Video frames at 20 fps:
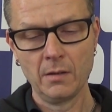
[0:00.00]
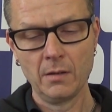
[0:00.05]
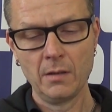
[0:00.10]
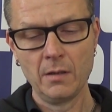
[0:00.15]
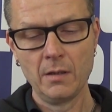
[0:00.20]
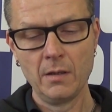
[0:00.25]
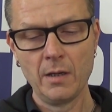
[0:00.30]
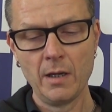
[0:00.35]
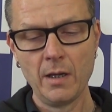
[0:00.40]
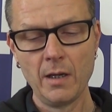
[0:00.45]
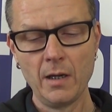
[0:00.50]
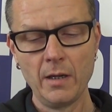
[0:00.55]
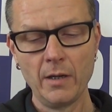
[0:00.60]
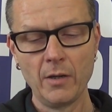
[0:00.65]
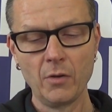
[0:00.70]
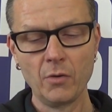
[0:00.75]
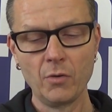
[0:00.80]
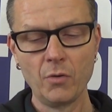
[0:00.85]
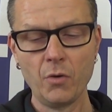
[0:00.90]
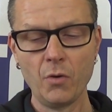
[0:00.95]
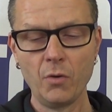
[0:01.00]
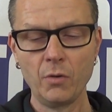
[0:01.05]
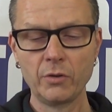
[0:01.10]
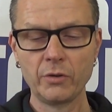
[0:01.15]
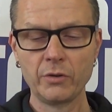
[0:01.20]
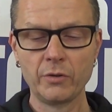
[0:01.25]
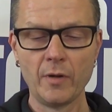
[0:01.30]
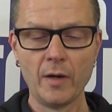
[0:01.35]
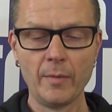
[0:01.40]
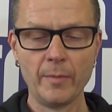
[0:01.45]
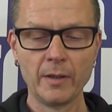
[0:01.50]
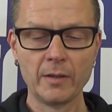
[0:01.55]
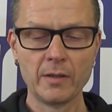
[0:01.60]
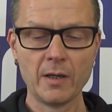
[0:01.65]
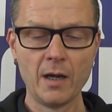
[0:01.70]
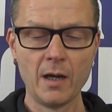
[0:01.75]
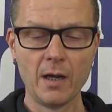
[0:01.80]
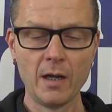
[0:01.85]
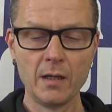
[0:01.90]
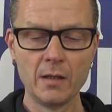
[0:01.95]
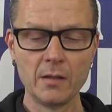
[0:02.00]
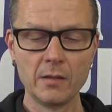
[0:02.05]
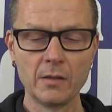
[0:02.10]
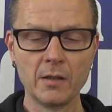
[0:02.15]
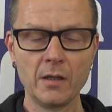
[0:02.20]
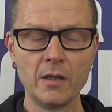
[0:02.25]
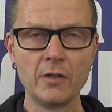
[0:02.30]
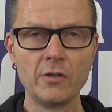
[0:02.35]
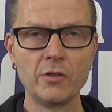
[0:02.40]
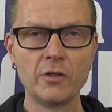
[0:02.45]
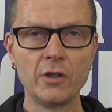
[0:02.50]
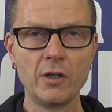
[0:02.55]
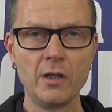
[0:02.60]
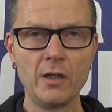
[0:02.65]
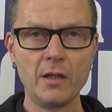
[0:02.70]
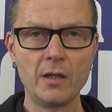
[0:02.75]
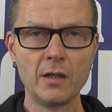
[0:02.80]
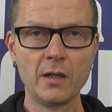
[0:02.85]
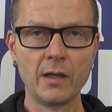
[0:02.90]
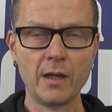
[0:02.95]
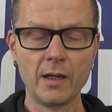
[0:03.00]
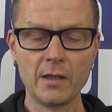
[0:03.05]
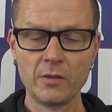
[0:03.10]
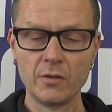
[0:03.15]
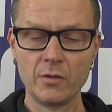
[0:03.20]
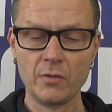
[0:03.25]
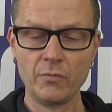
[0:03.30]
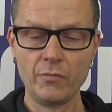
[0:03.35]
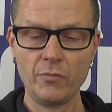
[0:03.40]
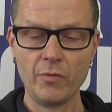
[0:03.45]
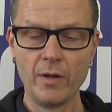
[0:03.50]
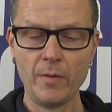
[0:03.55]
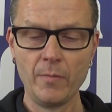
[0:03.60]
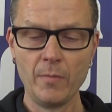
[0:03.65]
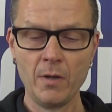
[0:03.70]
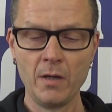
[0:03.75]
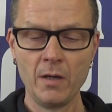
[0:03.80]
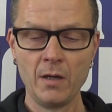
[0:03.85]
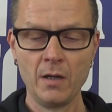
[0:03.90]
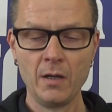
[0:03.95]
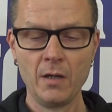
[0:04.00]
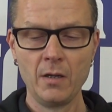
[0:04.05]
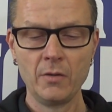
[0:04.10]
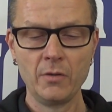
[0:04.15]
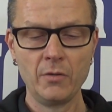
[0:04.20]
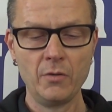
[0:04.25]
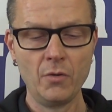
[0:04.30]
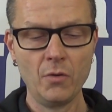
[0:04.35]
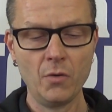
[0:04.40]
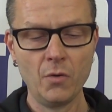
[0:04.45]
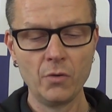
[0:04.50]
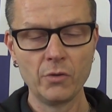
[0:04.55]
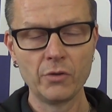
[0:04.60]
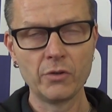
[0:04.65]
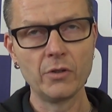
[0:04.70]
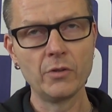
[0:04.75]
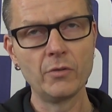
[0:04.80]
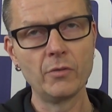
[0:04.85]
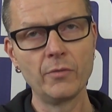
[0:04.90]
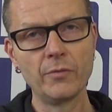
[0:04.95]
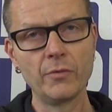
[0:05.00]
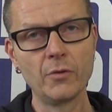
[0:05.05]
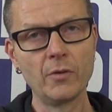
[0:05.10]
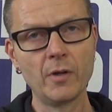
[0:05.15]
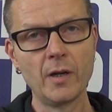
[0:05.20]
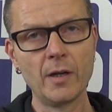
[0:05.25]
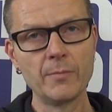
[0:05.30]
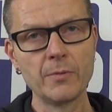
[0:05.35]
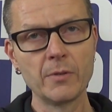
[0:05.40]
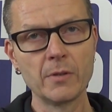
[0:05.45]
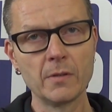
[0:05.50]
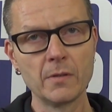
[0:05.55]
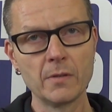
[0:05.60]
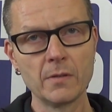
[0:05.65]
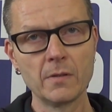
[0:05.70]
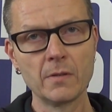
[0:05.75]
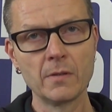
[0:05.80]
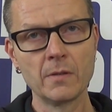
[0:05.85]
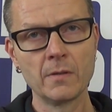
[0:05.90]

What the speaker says: Kneeling on cold ceramic tiles, cheek against the rim, the nausea of your absence.